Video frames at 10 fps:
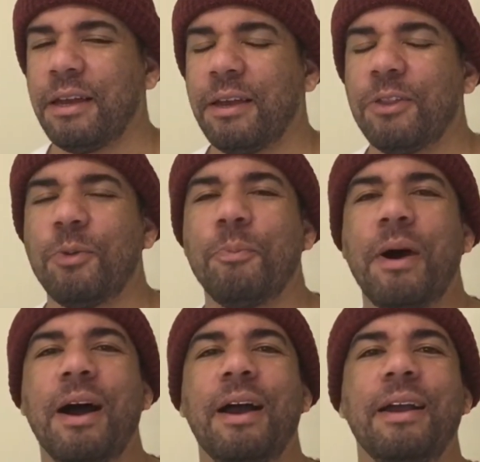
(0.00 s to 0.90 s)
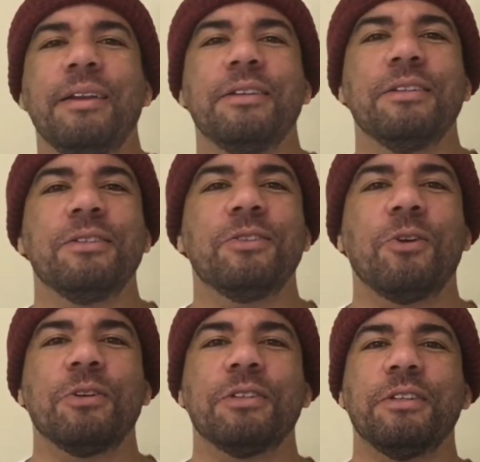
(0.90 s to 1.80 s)
their mind
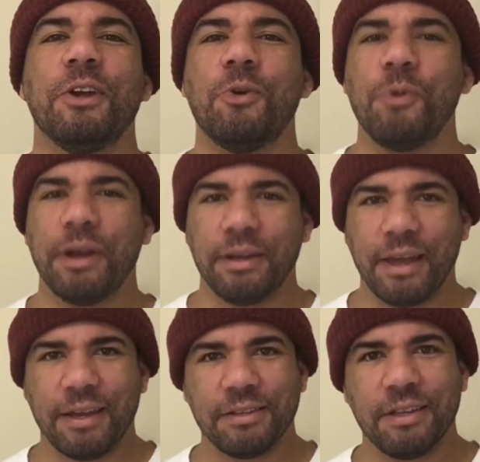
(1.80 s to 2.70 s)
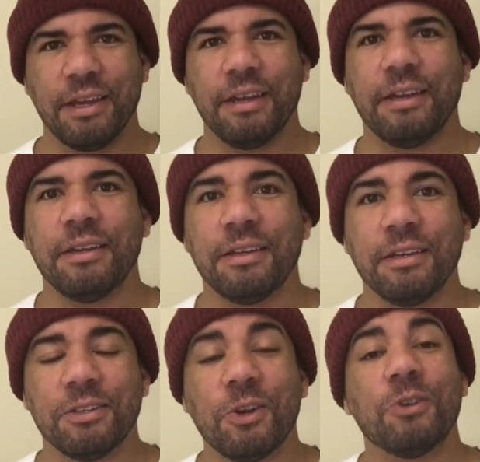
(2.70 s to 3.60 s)
starts going as they
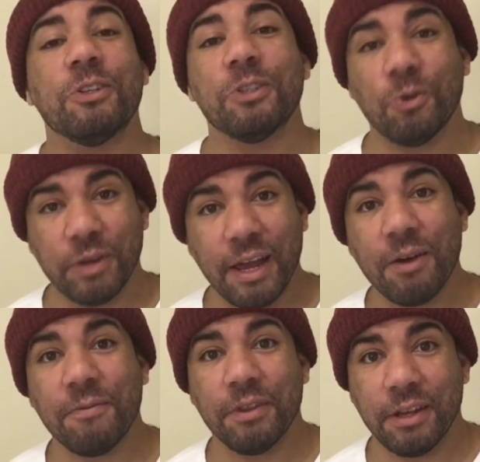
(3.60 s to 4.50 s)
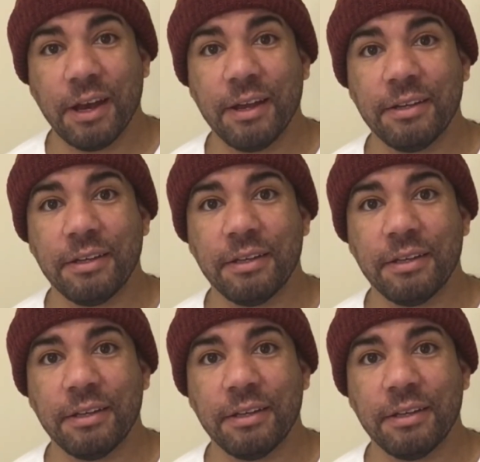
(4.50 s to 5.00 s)
start to slow down for the night.